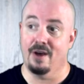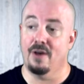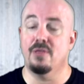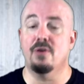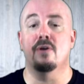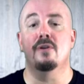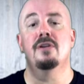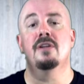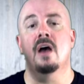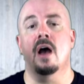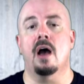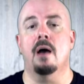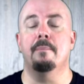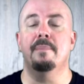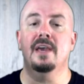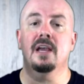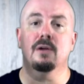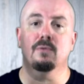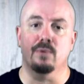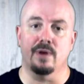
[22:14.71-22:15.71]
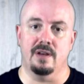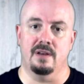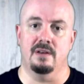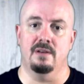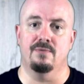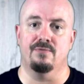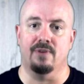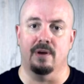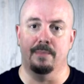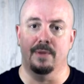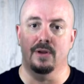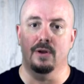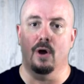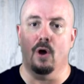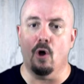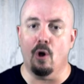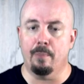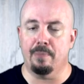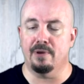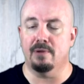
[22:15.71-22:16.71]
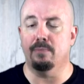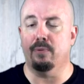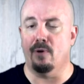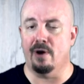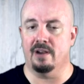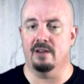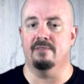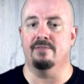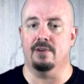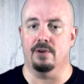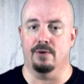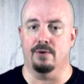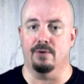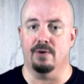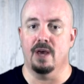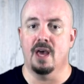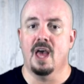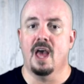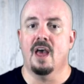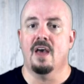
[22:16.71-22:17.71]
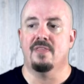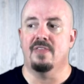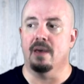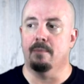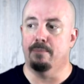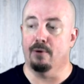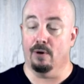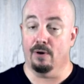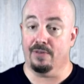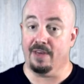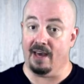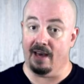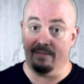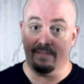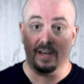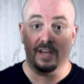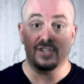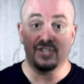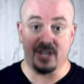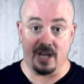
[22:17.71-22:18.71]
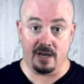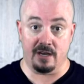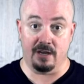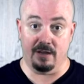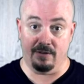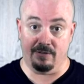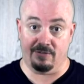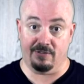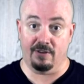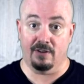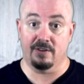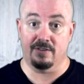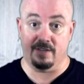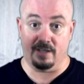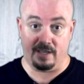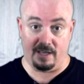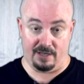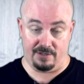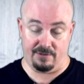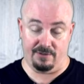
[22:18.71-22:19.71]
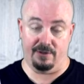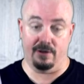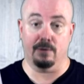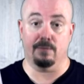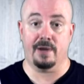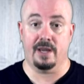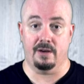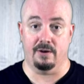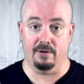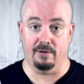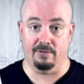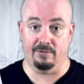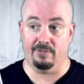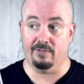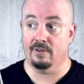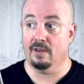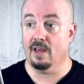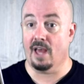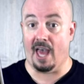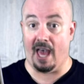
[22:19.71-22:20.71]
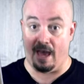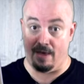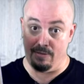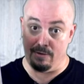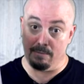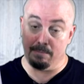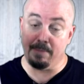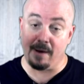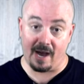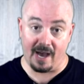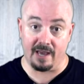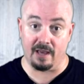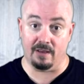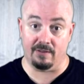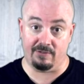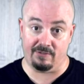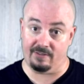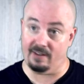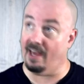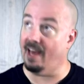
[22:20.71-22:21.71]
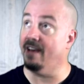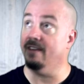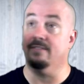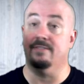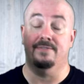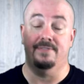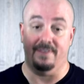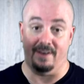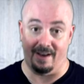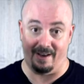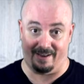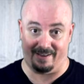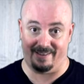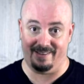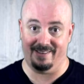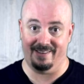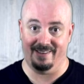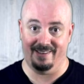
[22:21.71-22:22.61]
They're not being written from an open point of view. They both have agendas to get to their readers. And they're biased as fuck,